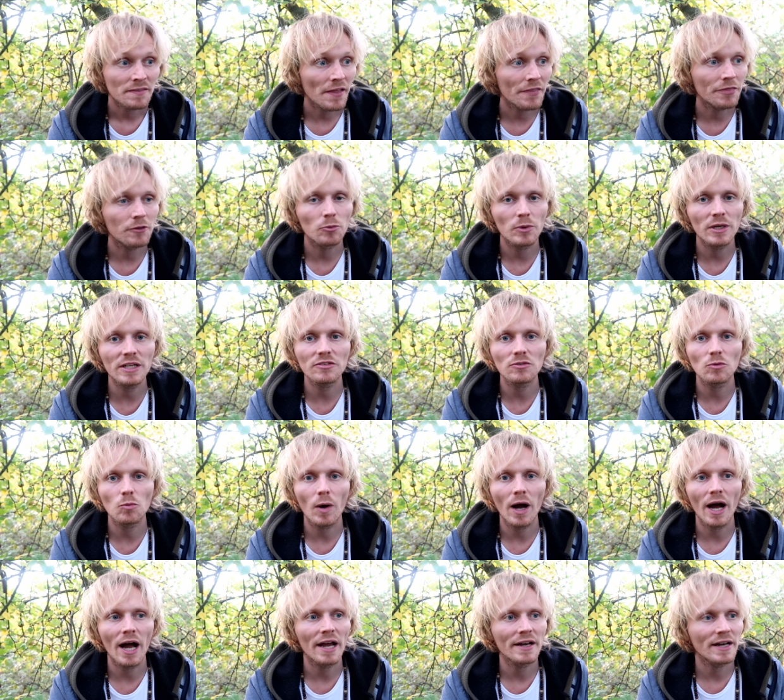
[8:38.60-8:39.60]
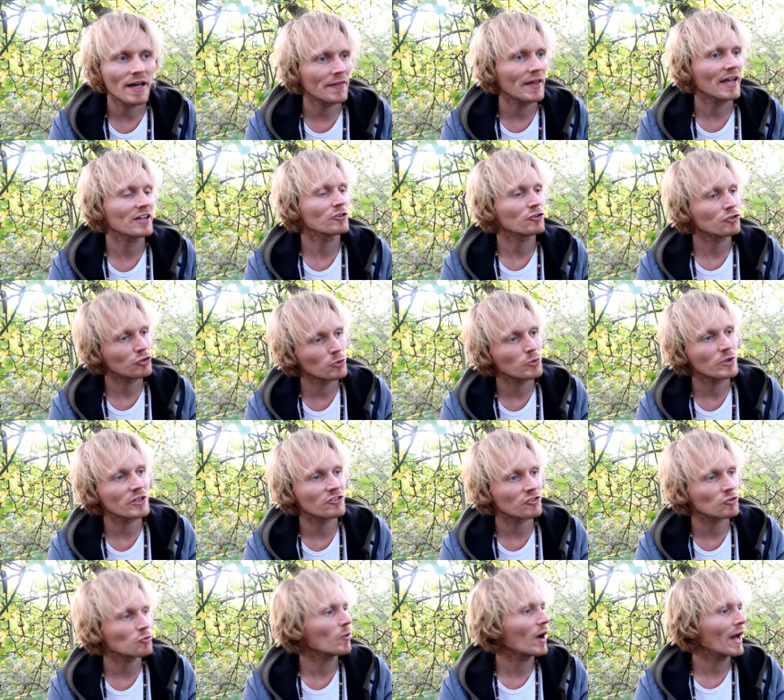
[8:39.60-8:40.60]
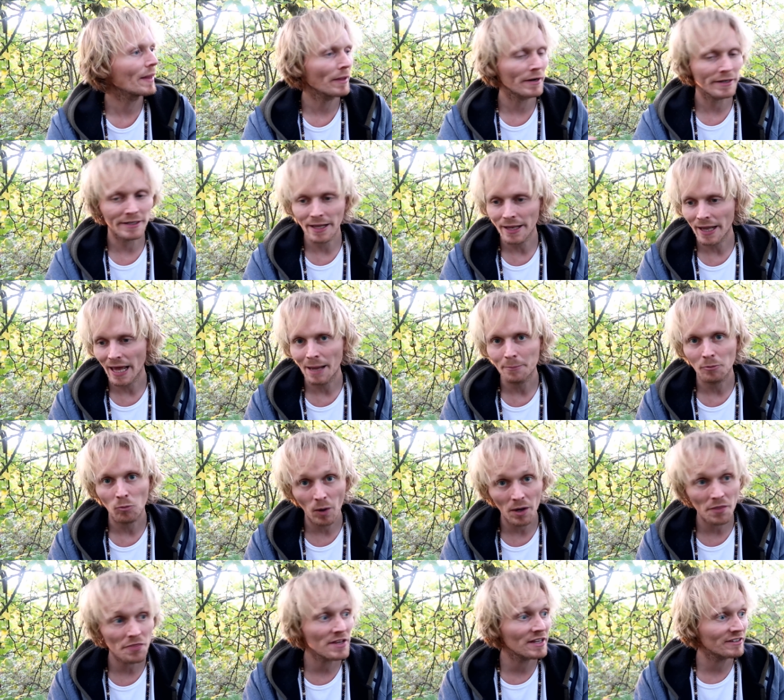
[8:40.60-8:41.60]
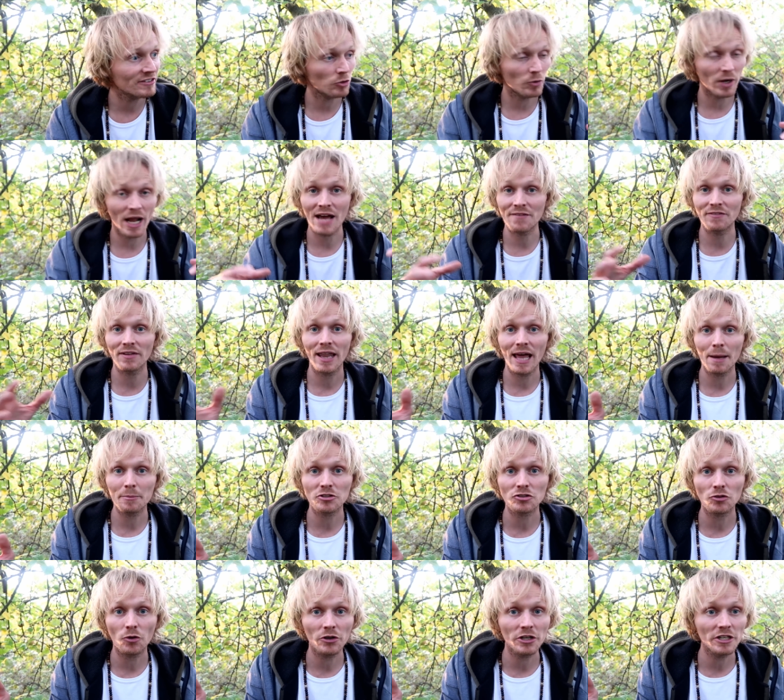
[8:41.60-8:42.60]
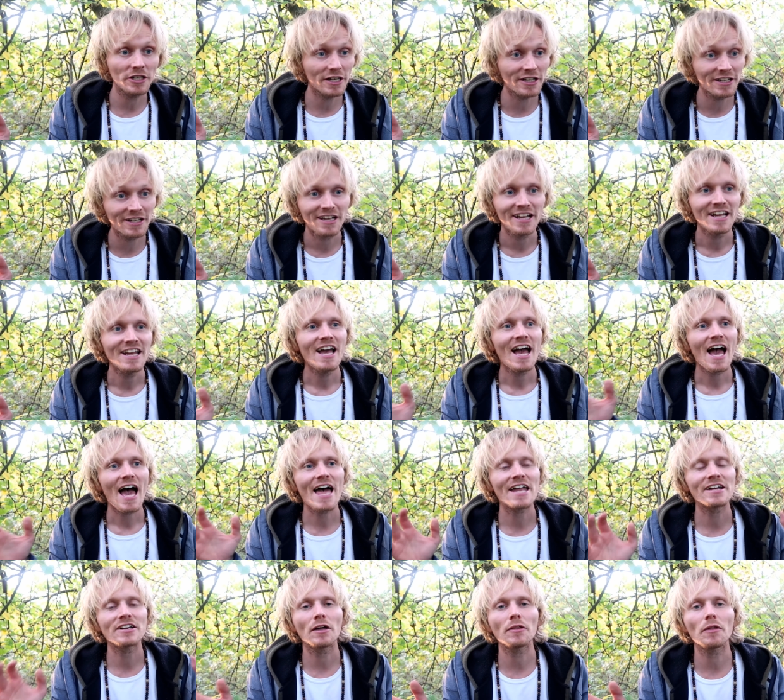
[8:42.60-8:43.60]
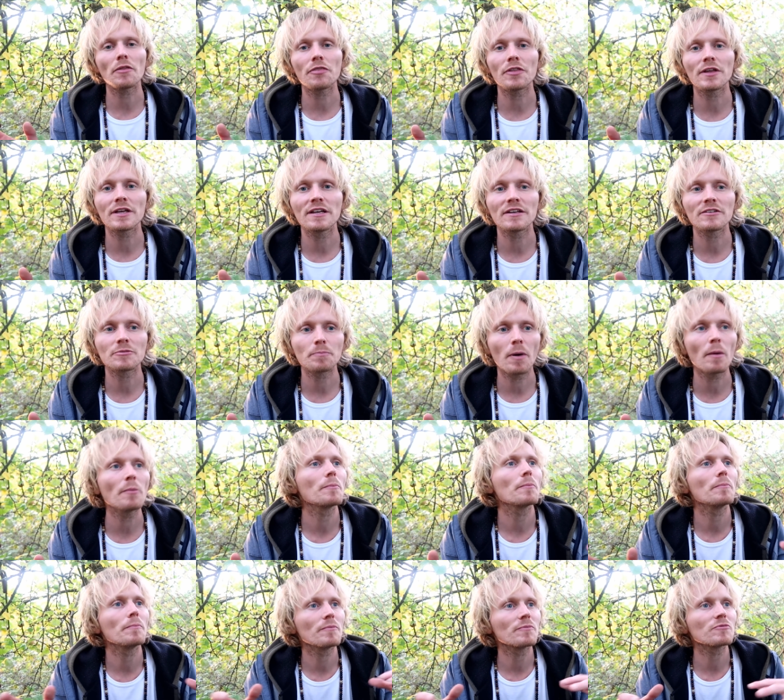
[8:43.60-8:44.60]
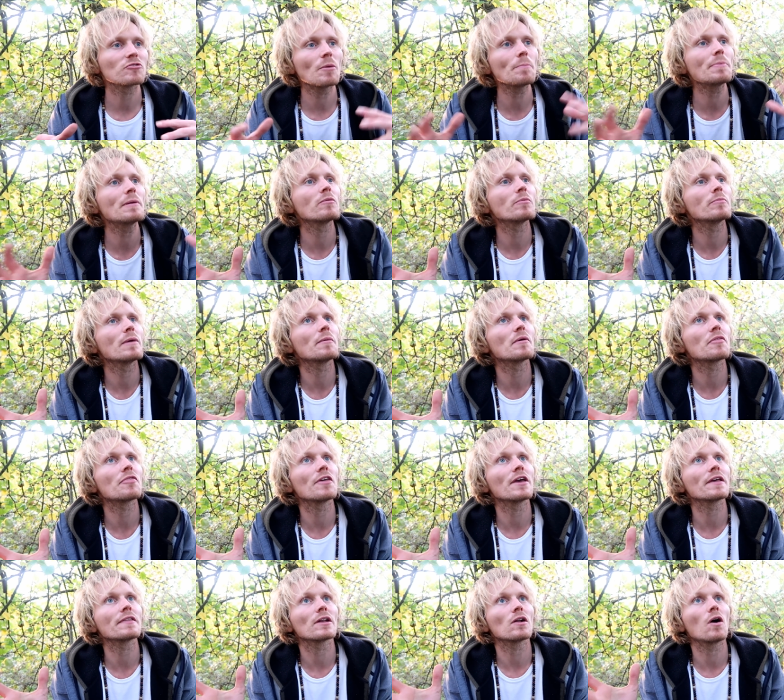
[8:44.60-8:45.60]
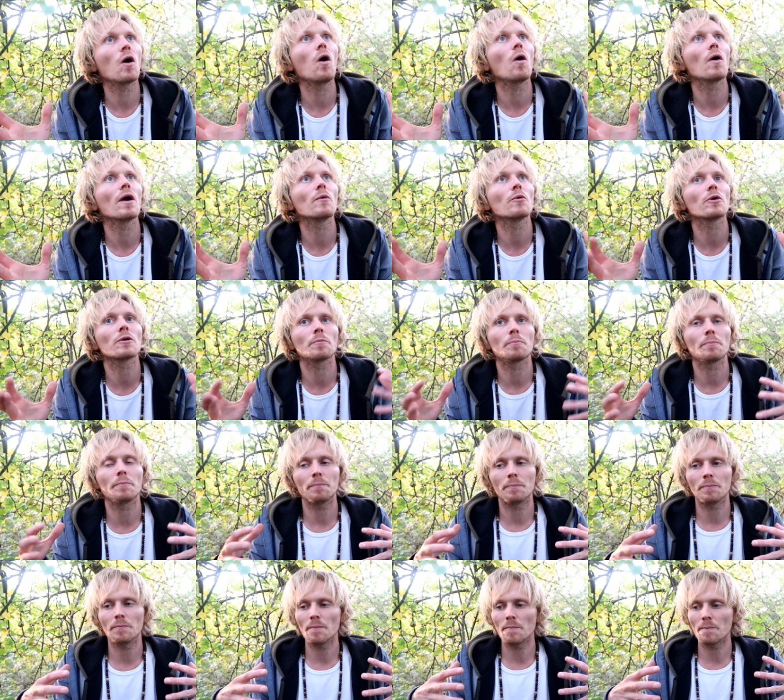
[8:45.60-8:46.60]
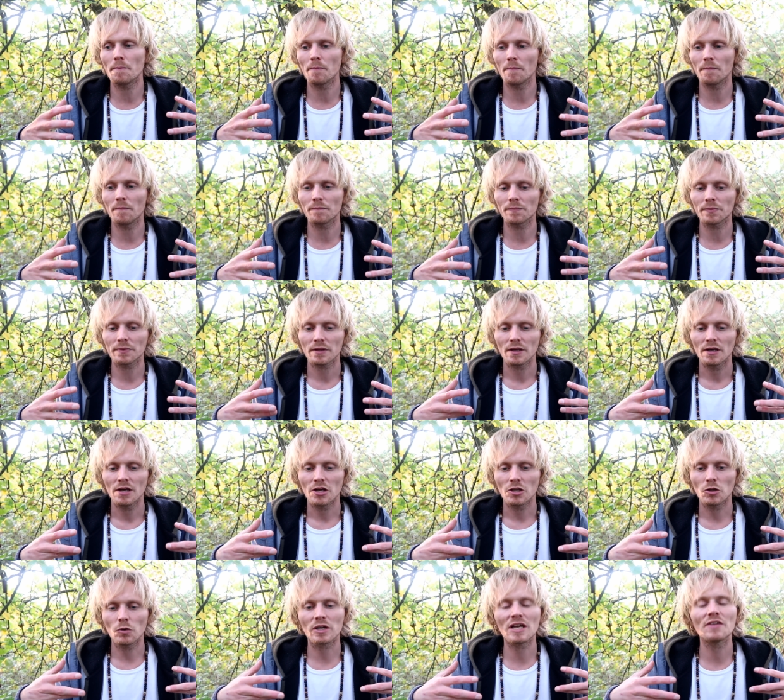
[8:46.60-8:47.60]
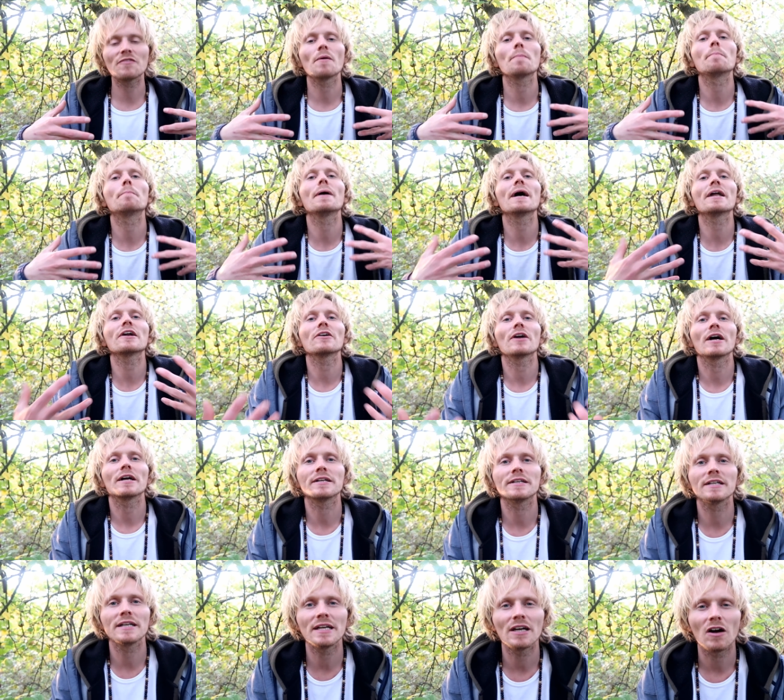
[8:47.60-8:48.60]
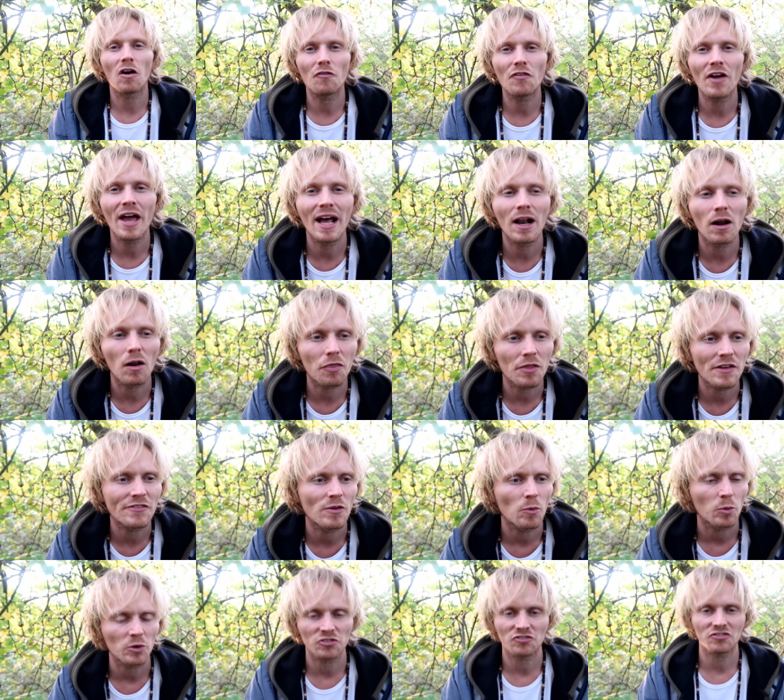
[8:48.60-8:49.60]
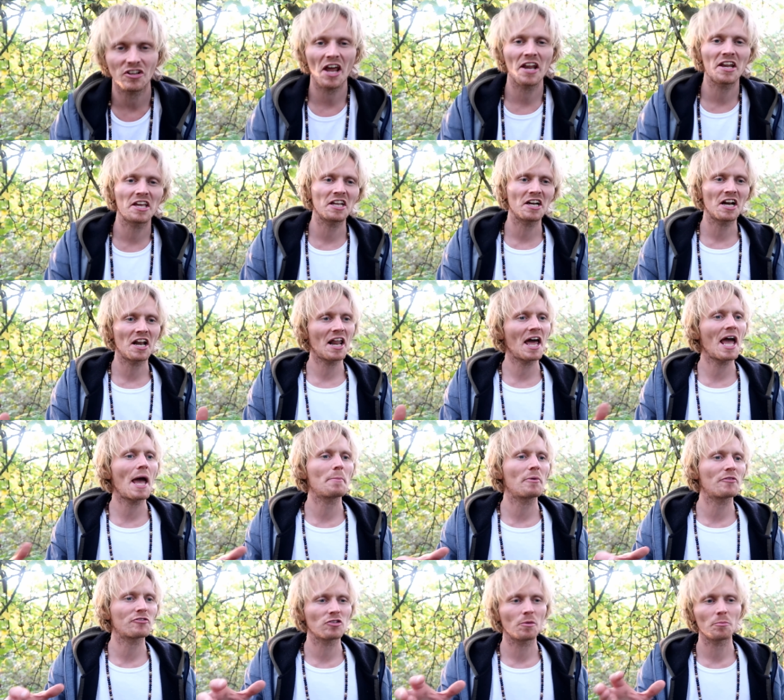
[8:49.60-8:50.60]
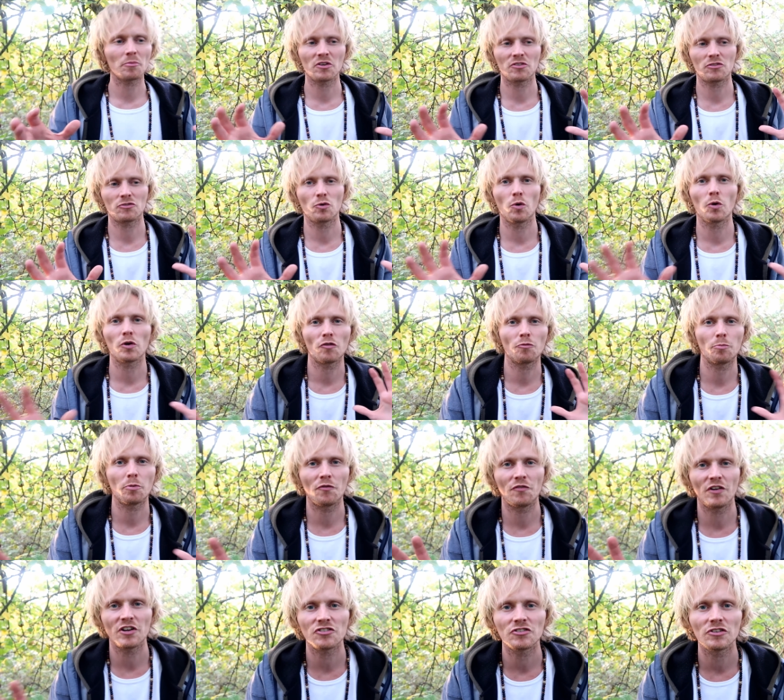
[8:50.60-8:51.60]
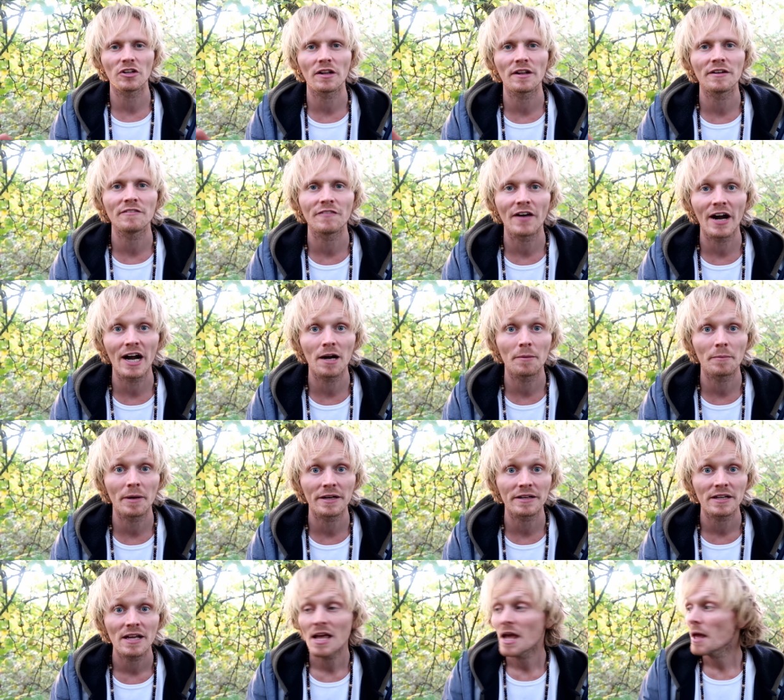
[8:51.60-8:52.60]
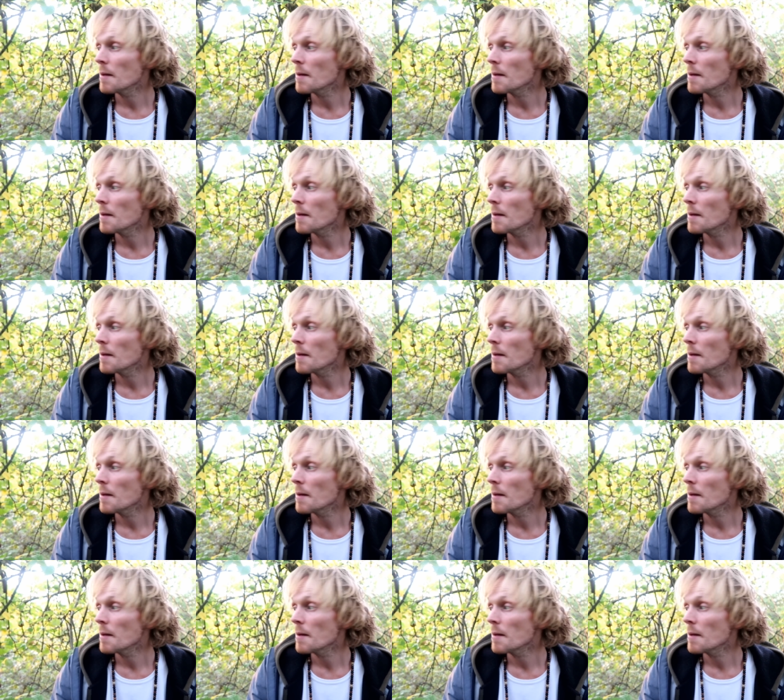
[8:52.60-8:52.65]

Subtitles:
That's the reason why. Now, there are actually two reasons why I'm not in a lab. One thing is I don't have a laboratory, and another thing is some people maybe think that, it would give a better idea of health if you were standing in a lab of some sort of professional environment.